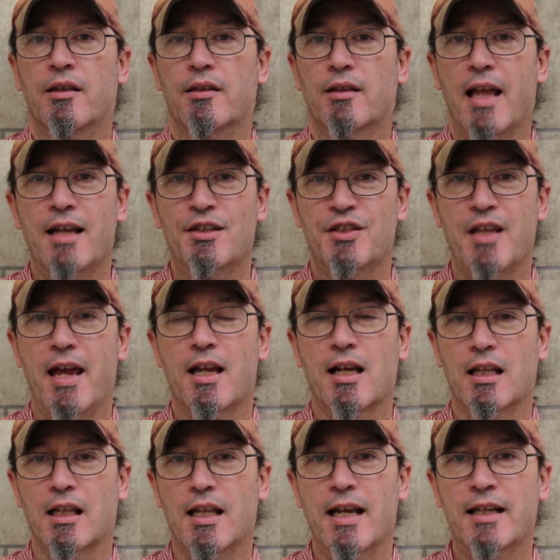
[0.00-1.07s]
last day
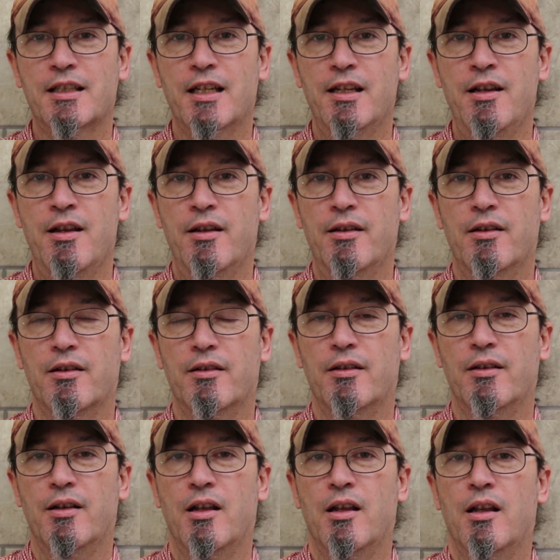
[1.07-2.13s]
collected
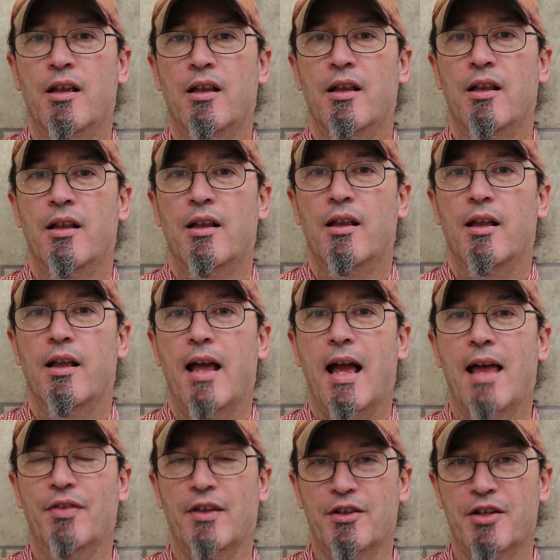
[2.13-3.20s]

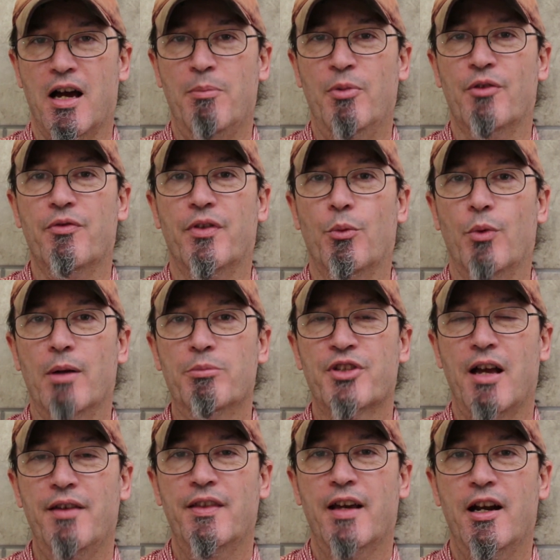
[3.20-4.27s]
at the top of the
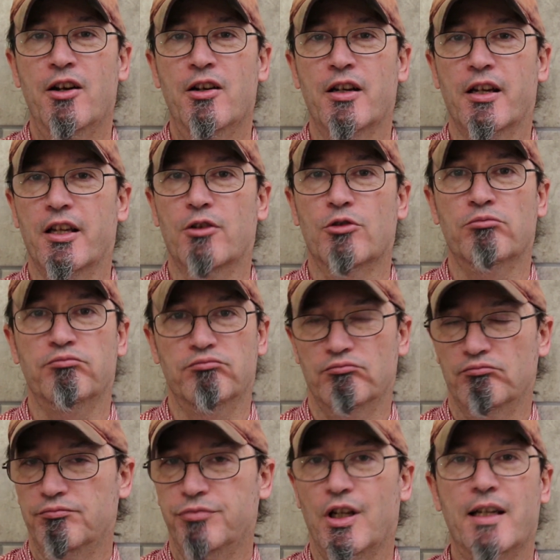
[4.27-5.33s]
website there. It'll
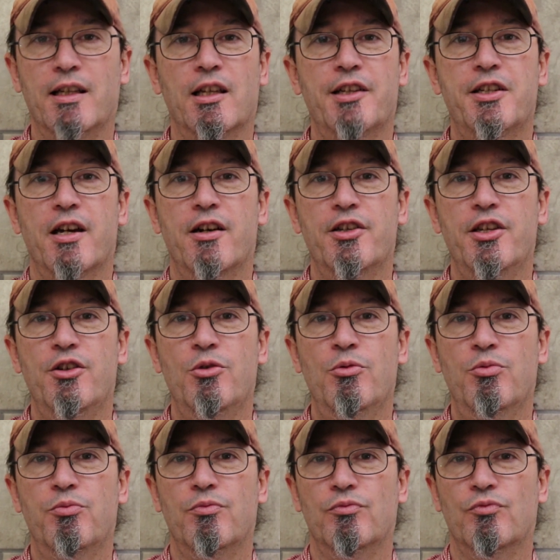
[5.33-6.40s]
plainly tell
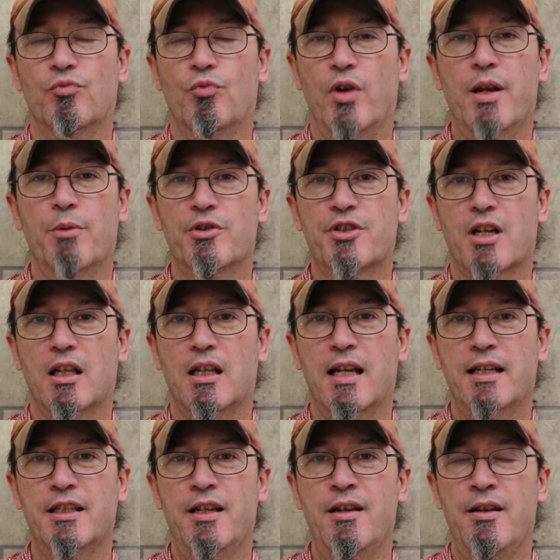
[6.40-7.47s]
you when it was
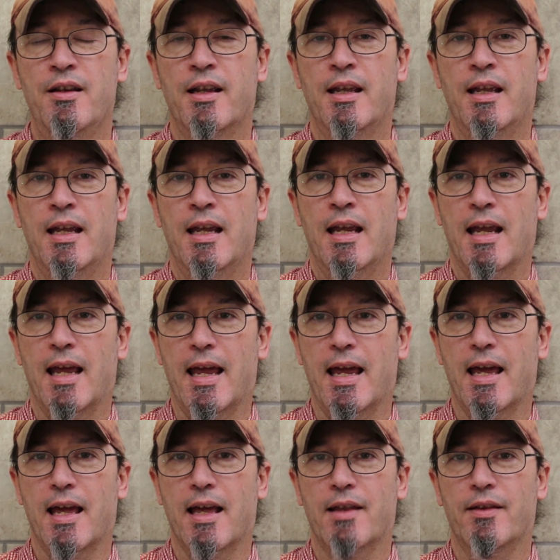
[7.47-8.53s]
collected,
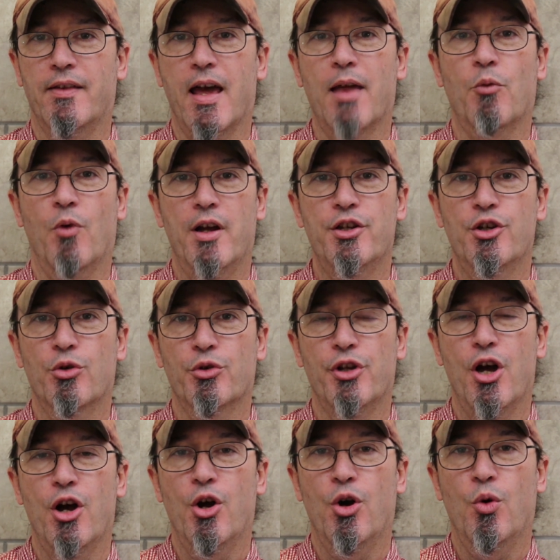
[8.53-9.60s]
and that way you'll
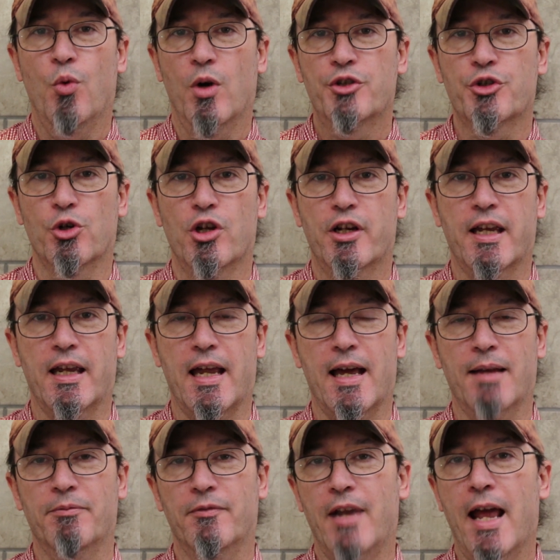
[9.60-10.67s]
know what you're looking
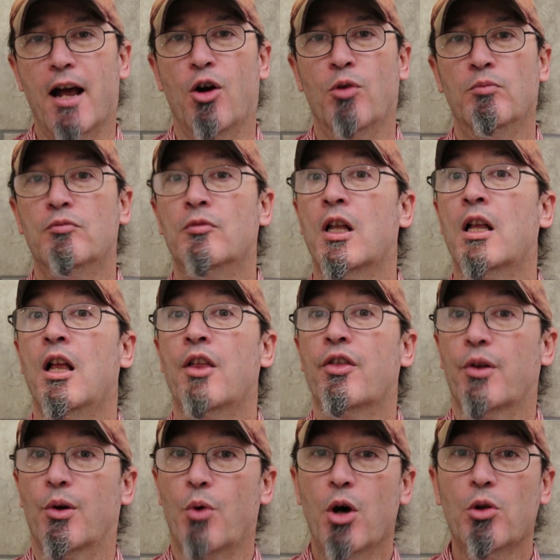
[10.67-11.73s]
at. Now,
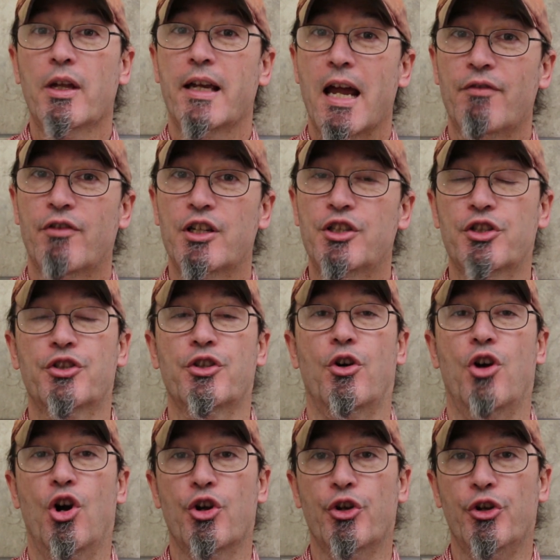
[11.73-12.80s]
the rolling averages are